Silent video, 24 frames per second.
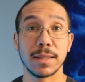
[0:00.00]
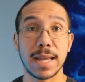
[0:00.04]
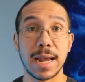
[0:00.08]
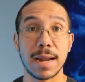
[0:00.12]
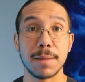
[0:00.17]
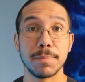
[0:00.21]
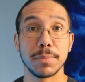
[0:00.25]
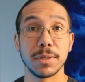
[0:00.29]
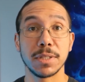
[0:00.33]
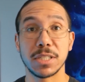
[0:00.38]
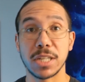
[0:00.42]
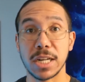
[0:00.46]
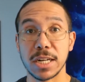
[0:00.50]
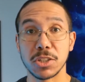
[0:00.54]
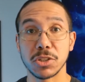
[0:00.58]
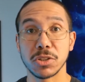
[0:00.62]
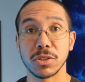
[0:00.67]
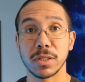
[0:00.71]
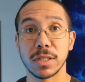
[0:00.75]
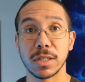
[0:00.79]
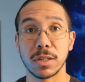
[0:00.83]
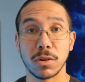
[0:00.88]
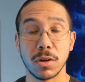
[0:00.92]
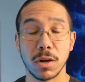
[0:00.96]
that
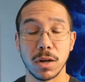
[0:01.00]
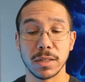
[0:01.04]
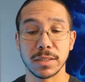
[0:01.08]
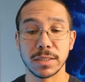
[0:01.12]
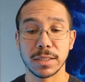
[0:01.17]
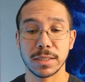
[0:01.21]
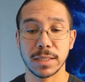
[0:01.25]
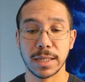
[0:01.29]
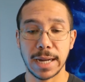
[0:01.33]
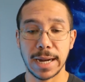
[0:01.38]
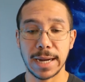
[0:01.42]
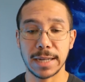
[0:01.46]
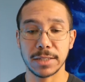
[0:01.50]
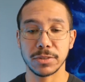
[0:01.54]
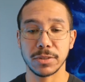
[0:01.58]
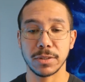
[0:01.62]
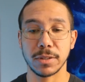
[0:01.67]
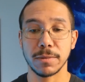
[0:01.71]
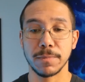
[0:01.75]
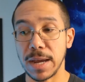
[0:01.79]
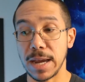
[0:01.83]
potentially causes cancer.